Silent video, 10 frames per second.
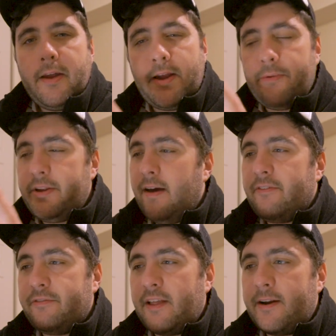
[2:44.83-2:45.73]
Now, when you have
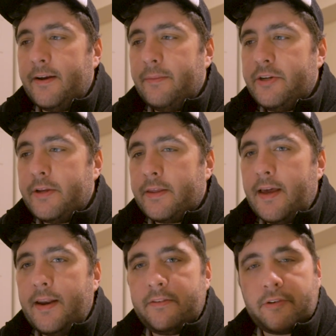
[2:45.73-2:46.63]
a flatter image like
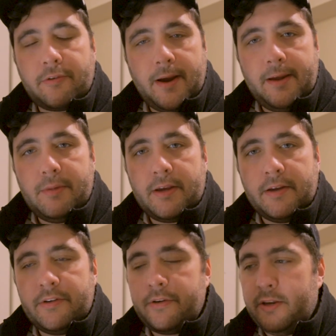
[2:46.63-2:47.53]
that, it's great
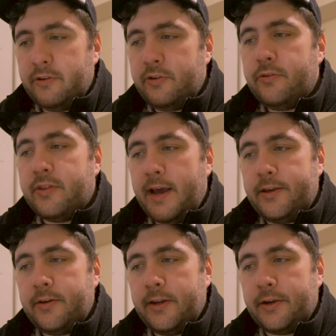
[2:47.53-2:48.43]
because you can do that.
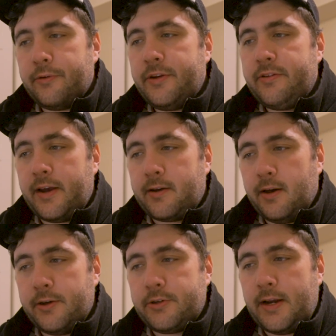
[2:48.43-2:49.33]
You can increase that
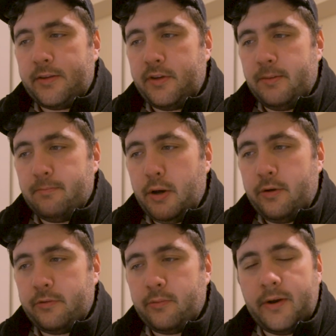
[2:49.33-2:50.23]
contrast in
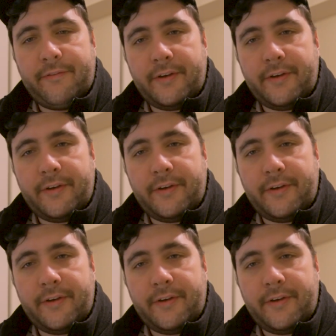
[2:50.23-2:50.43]
post, where if